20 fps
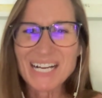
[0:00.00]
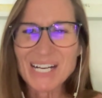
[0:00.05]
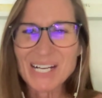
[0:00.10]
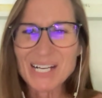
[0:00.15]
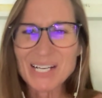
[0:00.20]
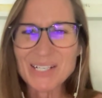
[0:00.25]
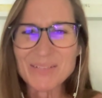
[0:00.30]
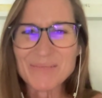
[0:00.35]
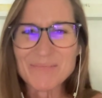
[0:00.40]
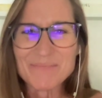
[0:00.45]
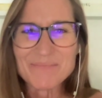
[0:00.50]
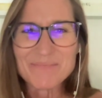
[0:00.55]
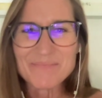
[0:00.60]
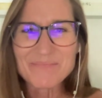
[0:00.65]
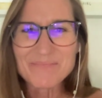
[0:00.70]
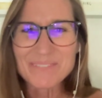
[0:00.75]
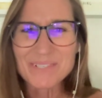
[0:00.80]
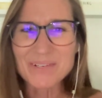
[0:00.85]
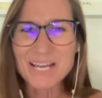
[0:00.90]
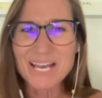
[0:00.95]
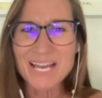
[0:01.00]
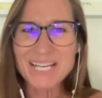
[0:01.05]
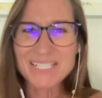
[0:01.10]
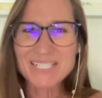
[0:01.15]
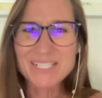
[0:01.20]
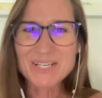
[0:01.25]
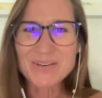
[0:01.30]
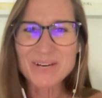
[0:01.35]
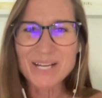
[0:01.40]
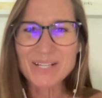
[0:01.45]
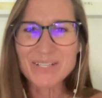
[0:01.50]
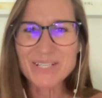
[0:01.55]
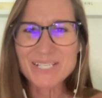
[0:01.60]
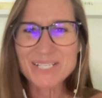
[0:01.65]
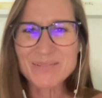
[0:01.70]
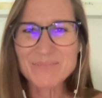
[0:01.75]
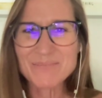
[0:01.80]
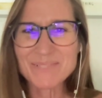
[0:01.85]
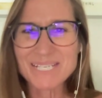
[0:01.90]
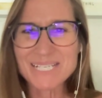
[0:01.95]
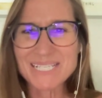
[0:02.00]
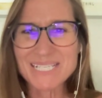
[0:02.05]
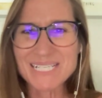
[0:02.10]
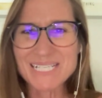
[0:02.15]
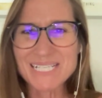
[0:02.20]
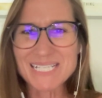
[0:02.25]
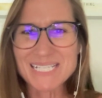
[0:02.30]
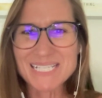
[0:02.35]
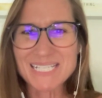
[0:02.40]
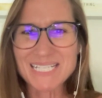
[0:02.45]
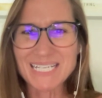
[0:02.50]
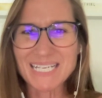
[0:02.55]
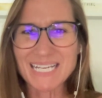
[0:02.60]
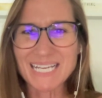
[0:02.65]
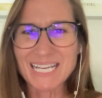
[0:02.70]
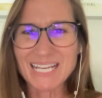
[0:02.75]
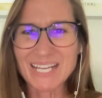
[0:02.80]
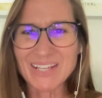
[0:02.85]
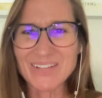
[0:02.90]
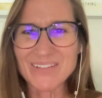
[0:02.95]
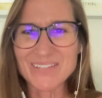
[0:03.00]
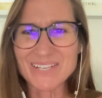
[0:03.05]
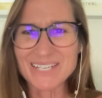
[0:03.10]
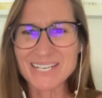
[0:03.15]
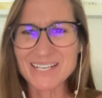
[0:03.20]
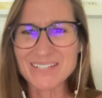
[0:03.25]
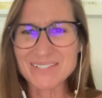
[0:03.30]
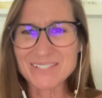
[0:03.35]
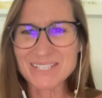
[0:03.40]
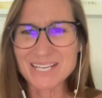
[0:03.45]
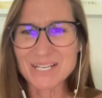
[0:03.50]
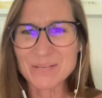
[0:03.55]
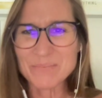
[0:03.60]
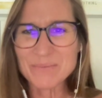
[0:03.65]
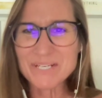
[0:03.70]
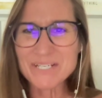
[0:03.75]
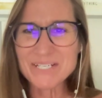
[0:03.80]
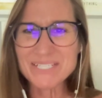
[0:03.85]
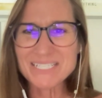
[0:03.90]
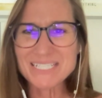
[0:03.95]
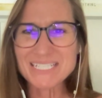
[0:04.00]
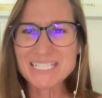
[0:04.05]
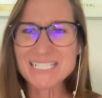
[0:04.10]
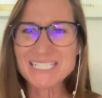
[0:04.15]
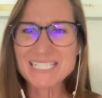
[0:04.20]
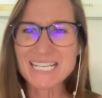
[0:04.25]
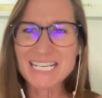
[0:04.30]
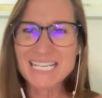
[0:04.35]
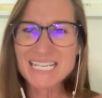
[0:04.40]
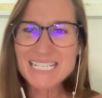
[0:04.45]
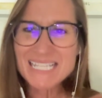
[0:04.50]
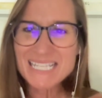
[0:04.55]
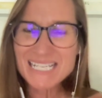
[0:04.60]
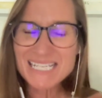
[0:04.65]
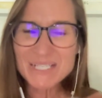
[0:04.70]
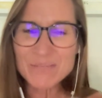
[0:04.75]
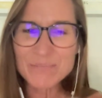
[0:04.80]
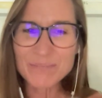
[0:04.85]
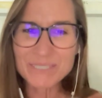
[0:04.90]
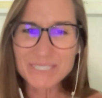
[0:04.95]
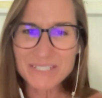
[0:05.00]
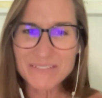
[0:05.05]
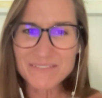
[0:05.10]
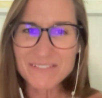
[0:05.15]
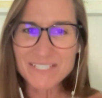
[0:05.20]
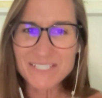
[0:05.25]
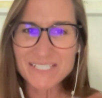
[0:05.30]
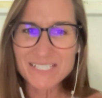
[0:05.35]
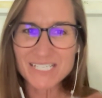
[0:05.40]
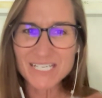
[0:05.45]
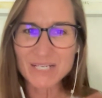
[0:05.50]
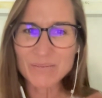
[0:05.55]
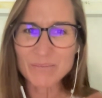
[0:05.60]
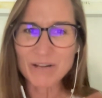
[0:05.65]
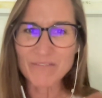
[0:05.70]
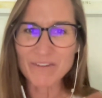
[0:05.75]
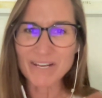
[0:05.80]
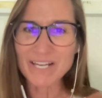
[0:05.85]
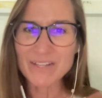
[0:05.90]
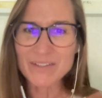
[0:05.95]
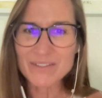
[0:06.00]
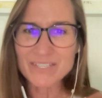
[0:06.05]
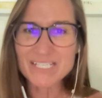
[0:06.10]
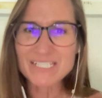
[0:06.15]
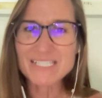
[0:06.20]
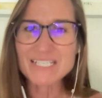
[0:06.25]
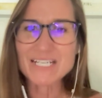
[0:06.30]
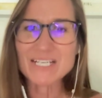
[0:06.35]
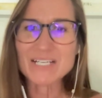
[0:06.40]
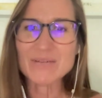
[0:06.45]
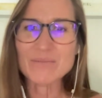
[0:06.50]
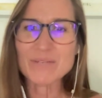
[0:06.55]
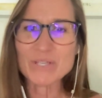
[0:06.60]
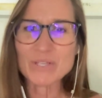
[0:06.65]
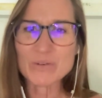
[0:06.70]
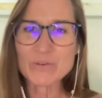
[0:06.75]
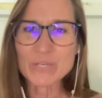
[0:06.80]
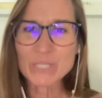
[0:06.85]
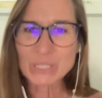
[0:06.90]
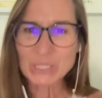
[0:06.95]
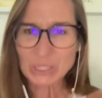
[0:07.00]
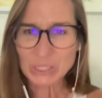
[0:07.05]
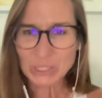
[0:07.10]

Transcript: um, okay, so healthism places health on outside appearances. In this belief system of healthism, you can